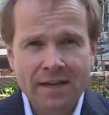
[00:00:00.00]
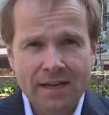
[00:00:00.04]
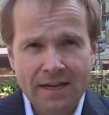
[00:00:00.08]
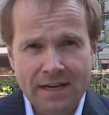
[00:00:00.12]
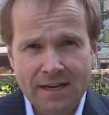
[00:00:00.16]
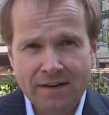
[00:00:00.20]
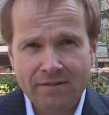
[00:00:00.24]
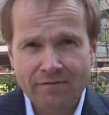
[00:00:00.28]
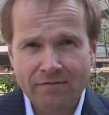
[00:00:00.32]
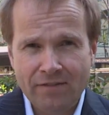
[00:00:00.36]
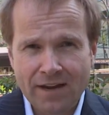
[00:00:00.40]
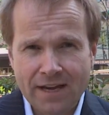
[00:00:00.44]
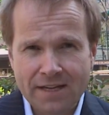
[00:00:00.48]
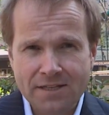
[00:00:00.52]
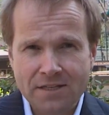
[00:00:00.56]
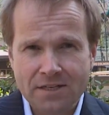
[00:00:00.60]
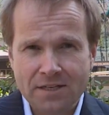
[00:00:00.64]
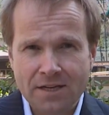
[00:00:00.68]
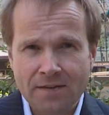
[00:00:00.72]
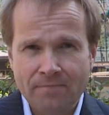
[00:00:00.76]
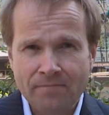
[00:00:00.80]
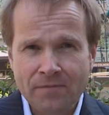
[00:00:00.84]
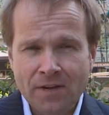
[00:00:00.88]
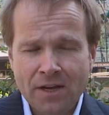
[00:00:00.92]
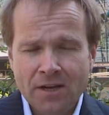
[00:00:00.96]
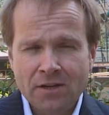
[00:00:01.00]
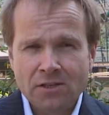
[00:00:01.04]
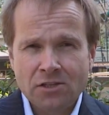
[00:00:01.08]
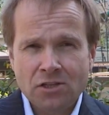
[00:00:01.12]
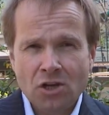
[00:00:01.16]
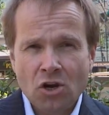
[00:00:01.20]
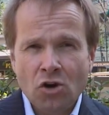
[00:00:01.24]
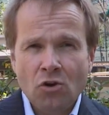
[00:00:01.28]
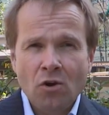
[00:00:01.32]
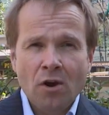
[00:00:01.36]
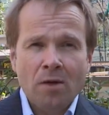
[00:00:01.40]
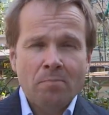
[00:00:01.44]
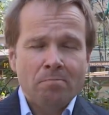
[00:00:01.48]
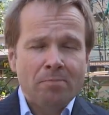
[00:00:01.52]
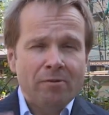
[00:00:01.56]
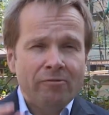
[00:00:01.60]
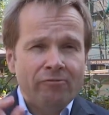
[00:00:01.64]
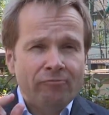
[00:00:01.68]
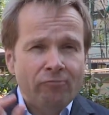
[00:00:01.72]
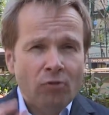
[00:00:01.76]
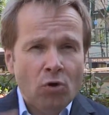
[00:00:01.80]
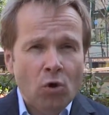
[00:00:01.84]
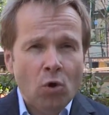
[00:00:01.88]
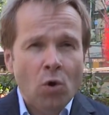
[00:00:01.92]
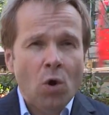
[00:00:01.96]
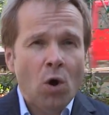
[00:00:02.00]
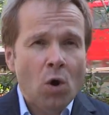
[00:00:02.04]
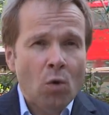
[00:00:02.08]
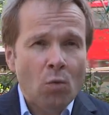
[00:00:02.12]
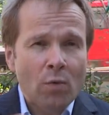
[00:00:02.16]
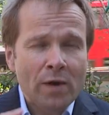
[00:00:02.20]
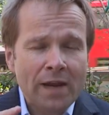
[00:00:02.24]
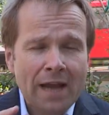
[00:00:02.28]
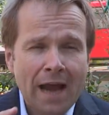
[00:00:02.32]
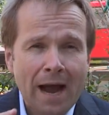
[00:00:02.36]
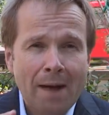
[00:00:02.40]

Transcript: investor. So before we